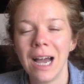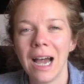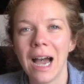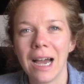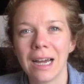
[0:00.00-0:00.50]

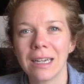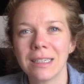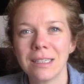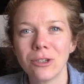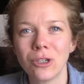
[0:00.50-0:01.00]

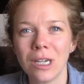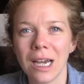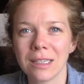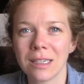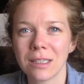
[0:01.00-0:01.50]
And she
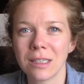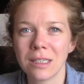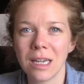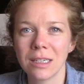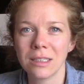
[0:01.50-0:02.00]
has
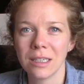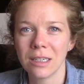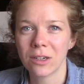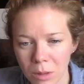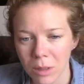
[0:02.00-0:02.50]

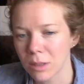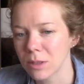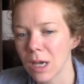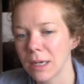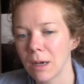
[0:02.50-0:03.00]
extended her
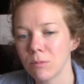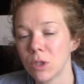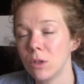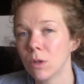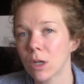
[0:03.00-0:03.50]
sign up
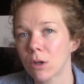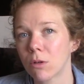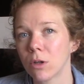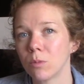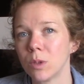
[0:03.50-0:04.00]
to her
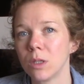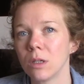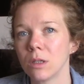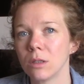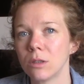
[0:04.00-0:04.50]
group
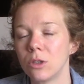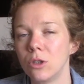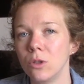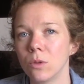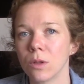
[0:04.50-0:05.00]
till
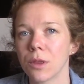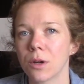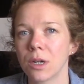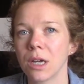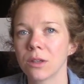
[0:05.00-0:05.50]
June
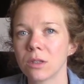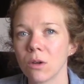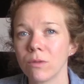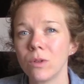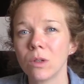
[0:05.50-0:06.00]
30th.
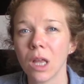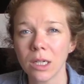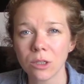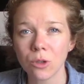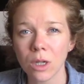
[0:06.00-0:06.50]
So if you would like
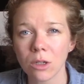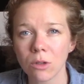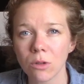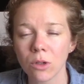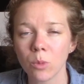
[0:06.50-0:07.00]
to join her
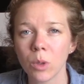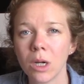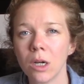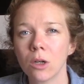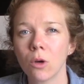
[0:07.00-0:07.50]
group,
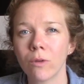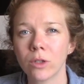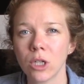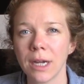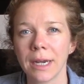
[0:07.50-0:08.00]
go over,
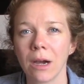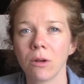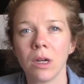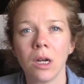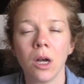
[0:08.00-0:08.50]
check it out.
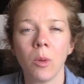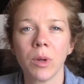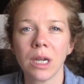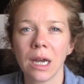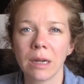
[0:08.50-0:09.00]
But
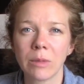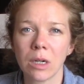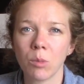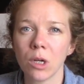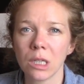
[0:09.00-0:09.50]
again, I'm going
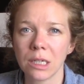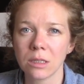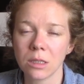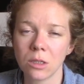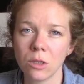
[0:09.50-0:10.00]
to put
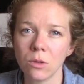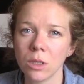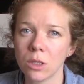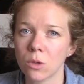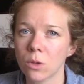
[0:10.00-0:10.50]
links to
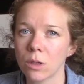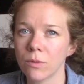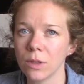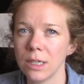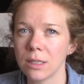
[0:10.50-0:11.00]
the Tour de
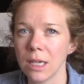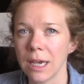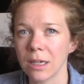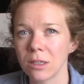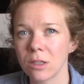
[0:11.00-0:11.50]
Fleece
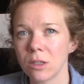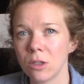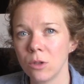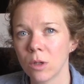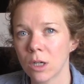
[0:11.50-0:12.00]
and
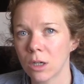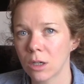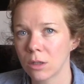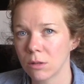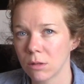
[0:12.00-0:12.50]
to
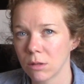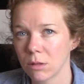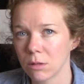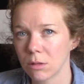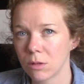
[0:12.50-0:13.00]
her
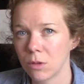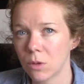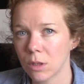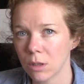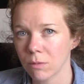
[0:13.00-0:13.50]

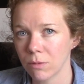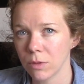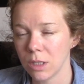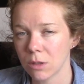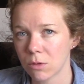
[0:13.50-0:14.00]
Tour de
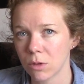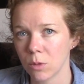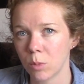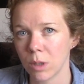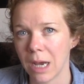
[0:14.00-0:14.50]
Fleece
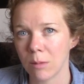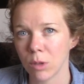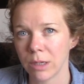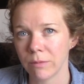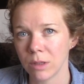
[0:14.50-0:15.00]
group at
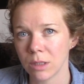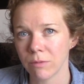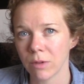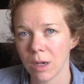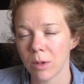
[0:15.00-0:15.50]
Blaine Fleece
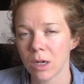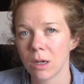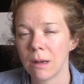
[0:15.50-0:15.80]
and Fibre